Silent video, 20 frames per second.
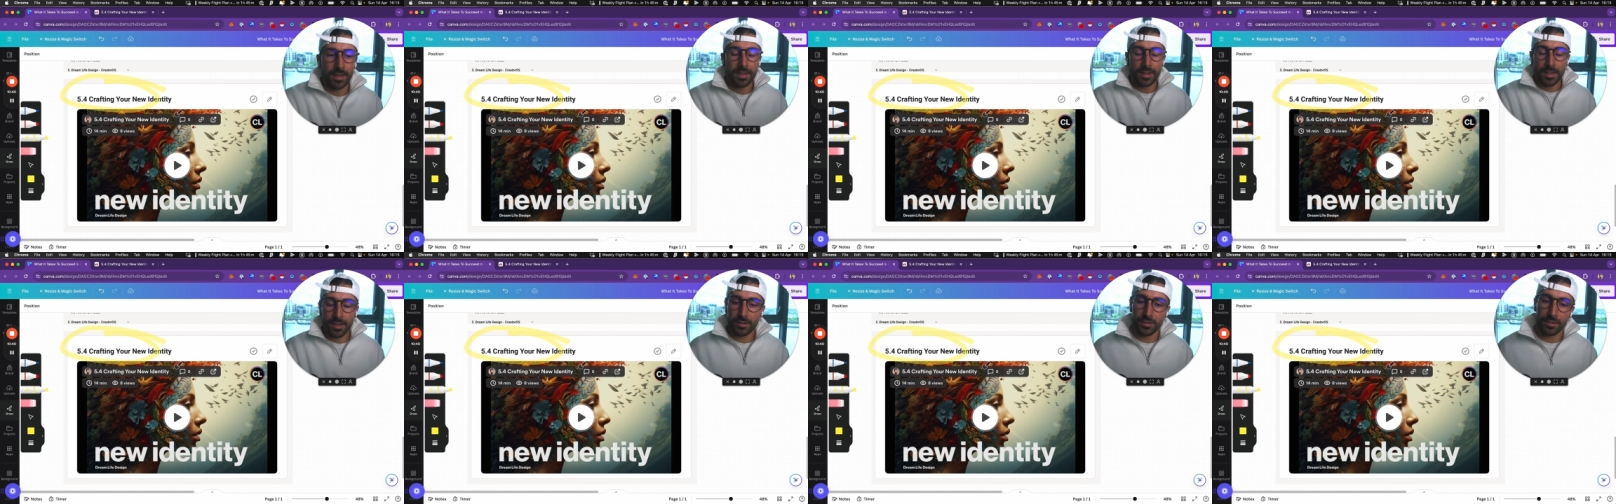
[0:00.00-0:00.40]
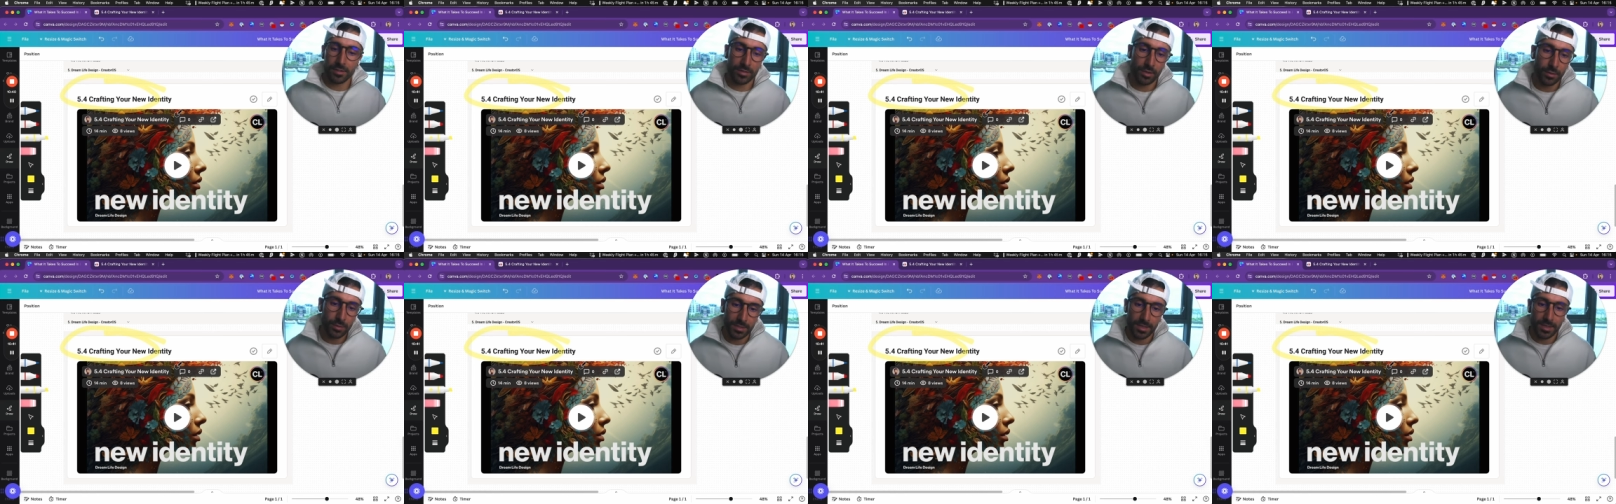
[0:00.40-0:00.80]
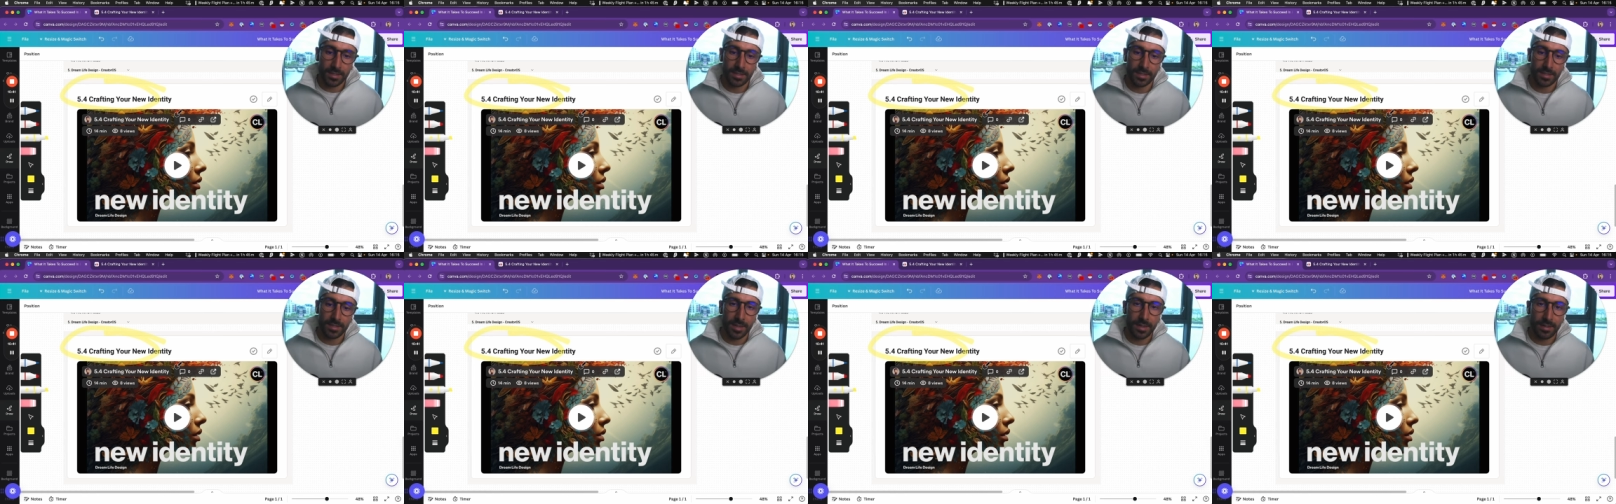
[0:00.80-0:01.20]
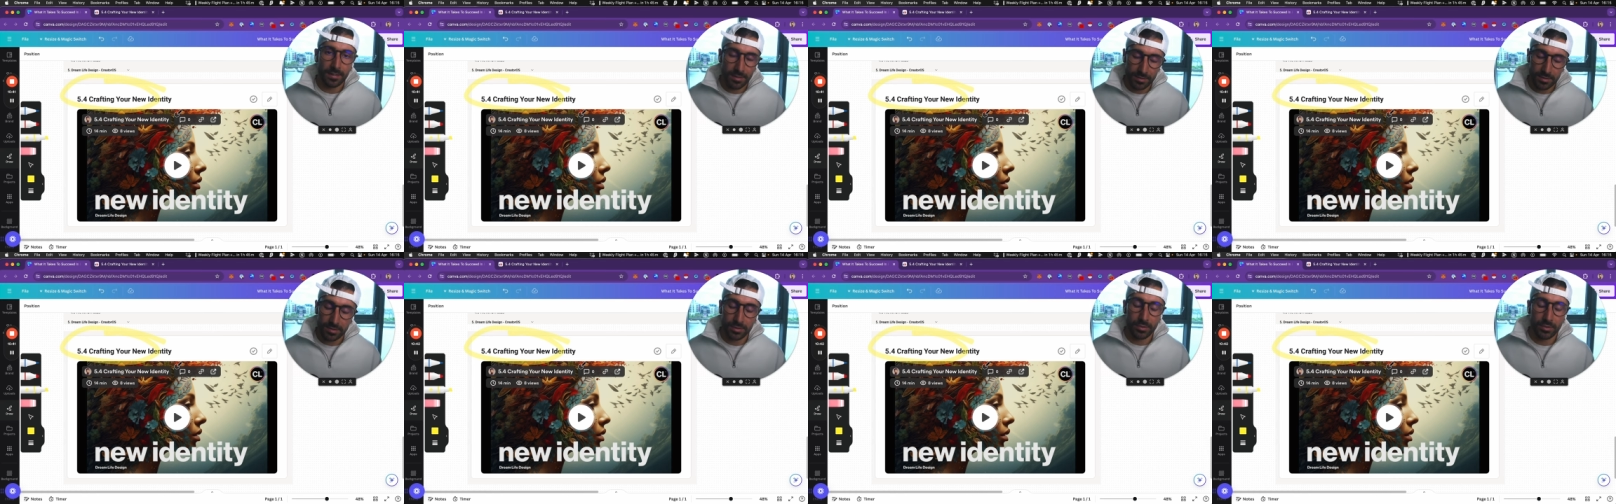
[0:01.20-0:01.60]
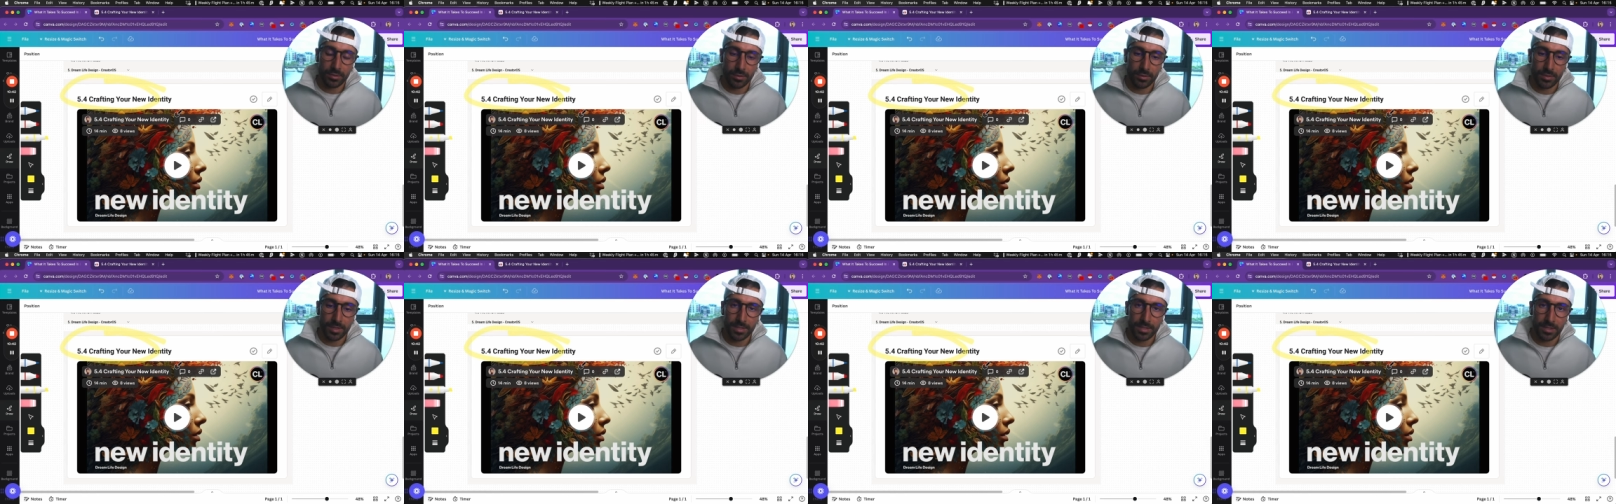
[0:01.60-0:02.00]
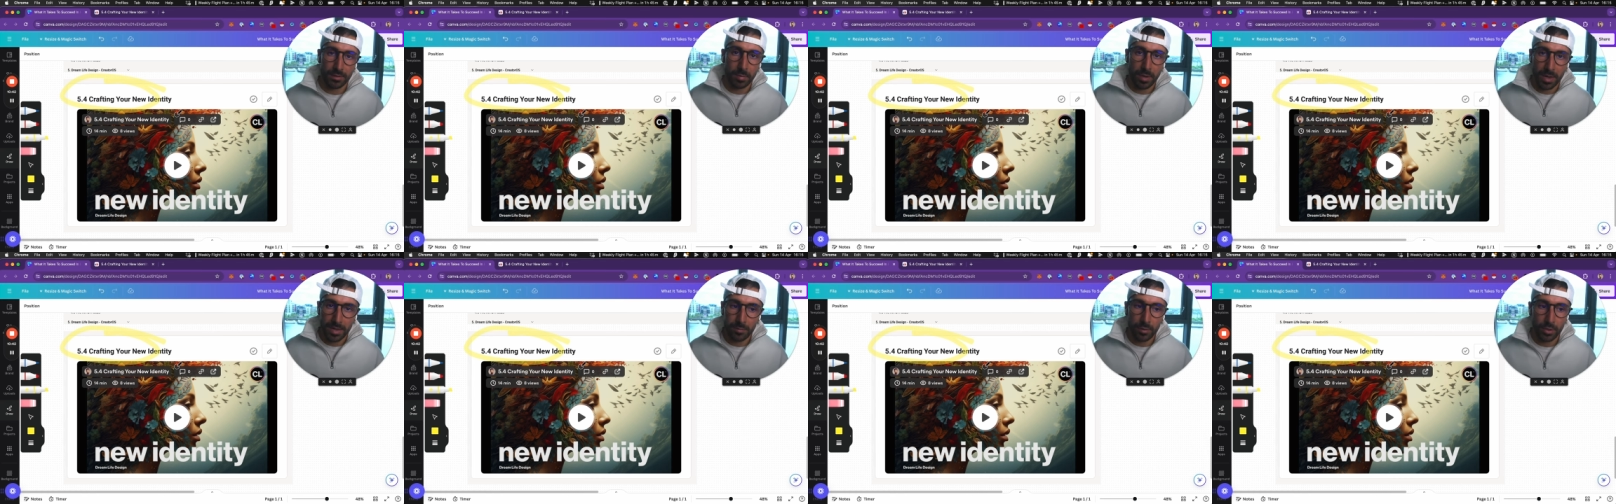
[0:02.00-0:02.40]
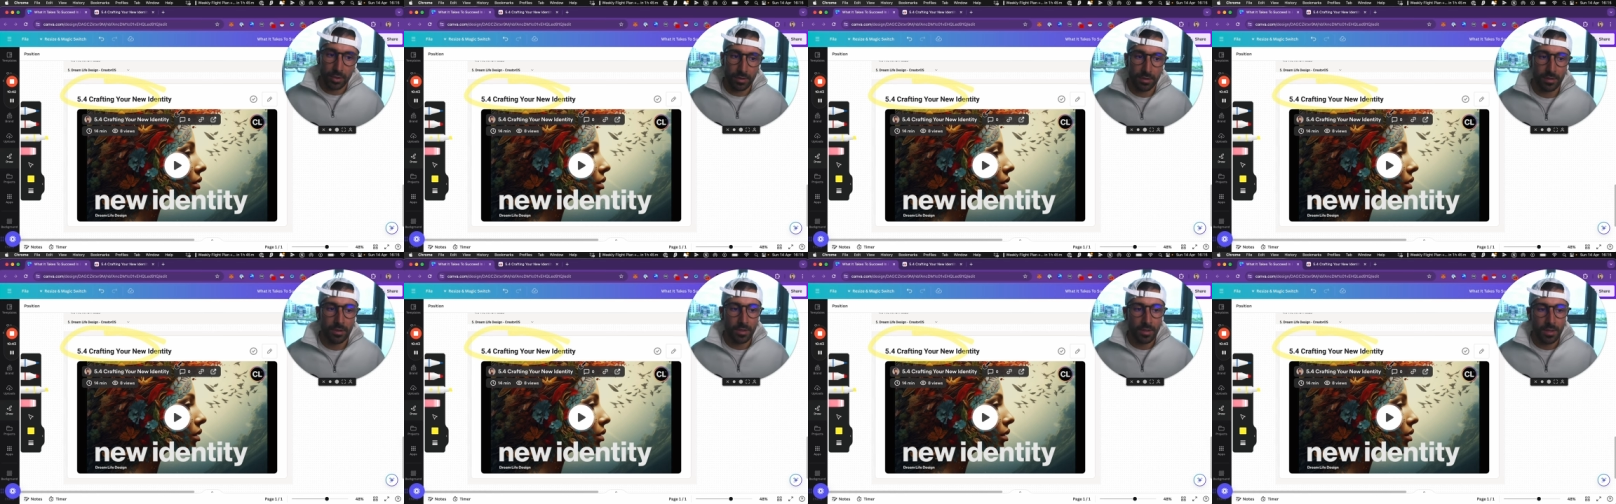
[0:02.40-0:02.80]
there is associated there's an associated playbook,